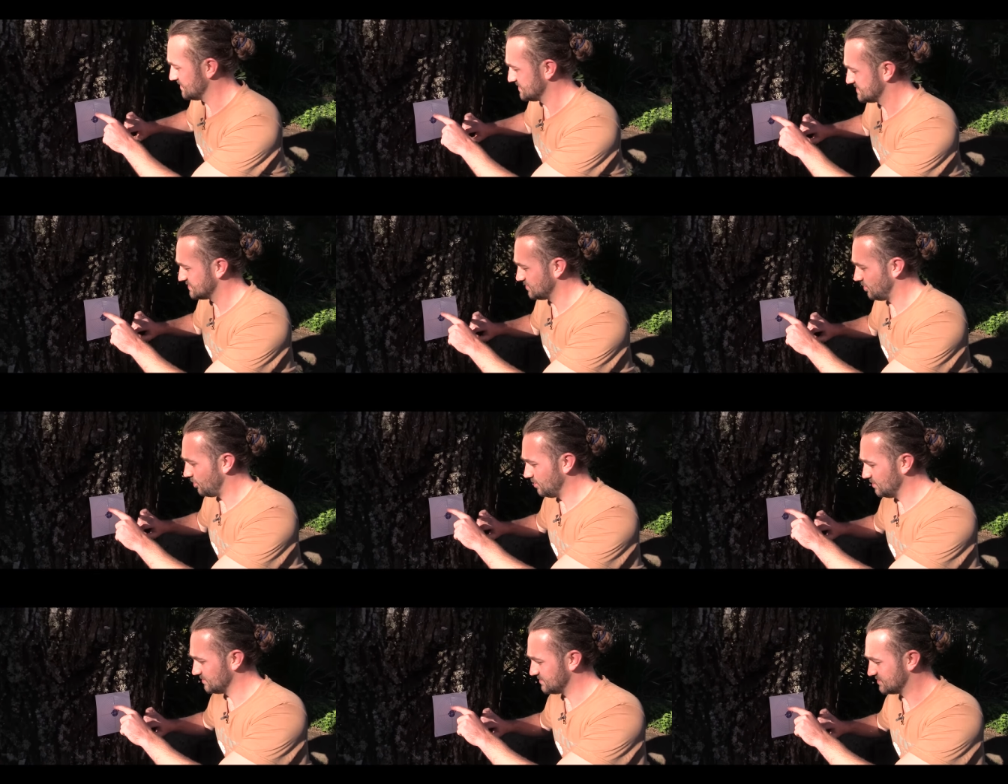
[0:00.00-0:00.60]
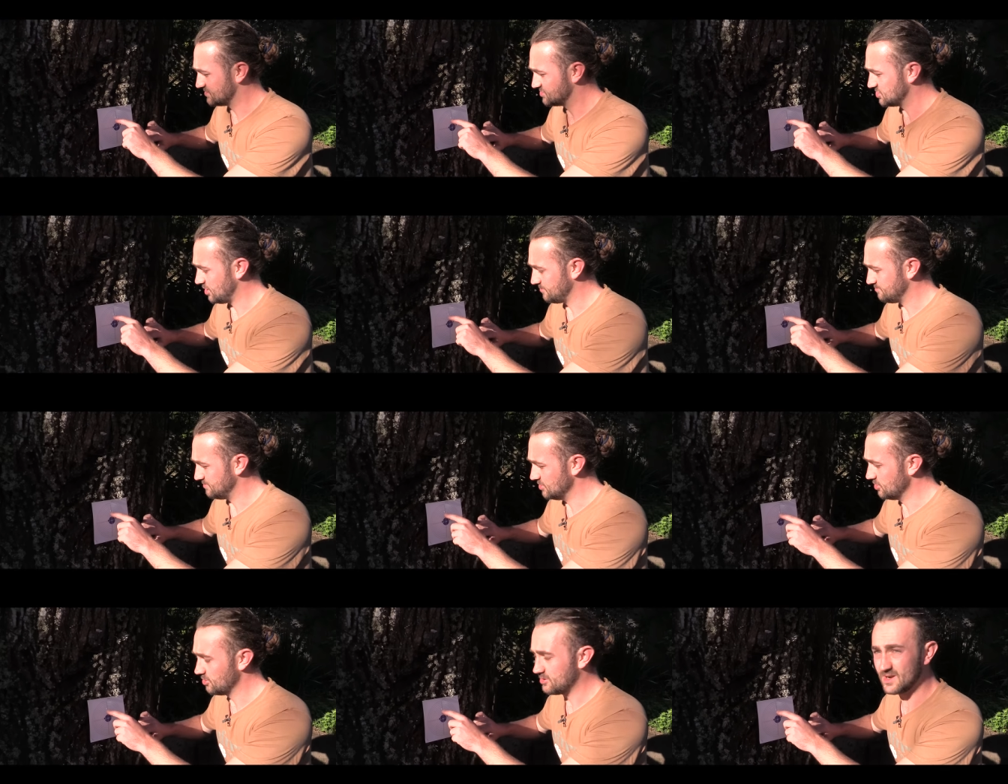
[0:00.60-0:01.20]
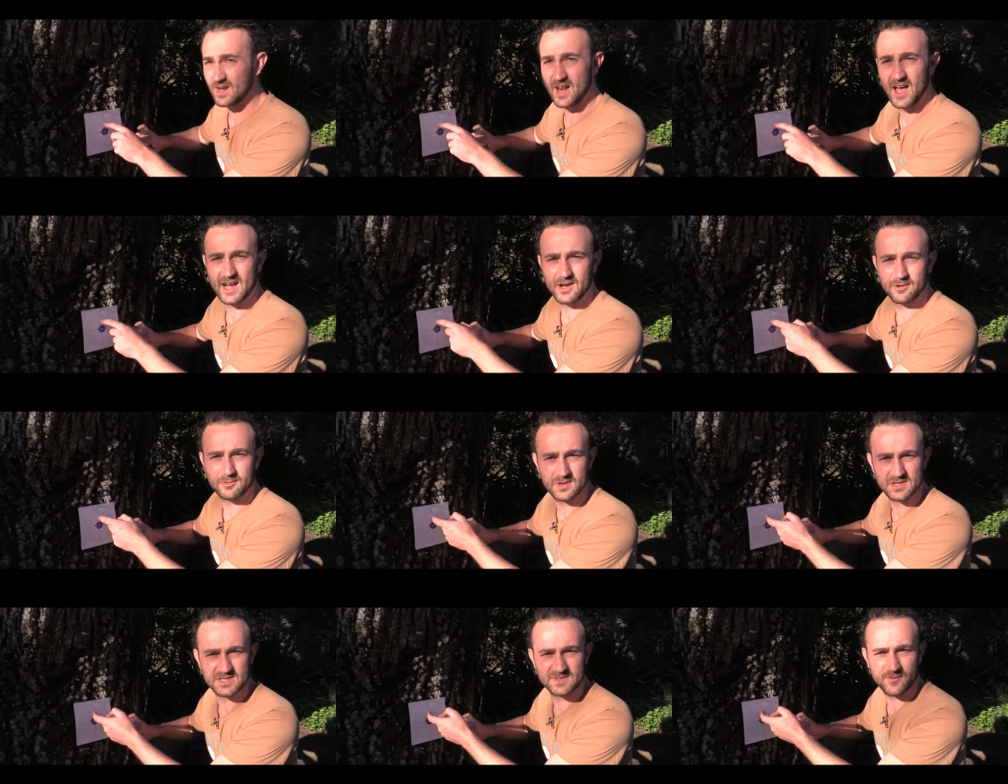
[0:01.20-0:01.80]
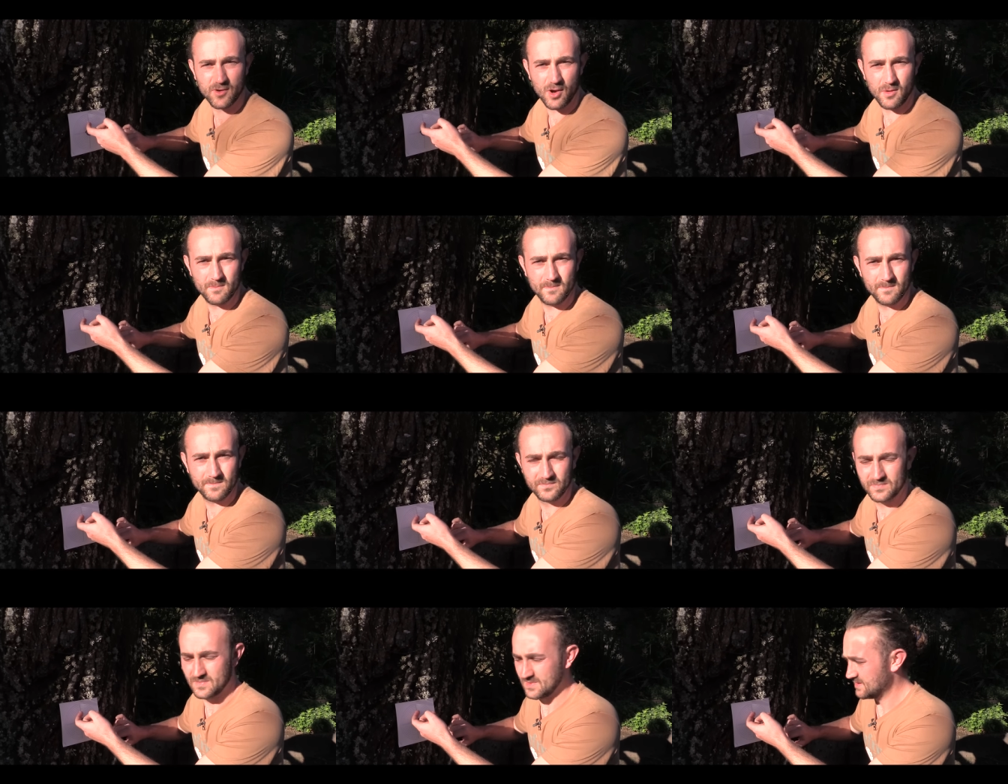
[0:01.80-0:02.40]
This hole at the top looked like it was from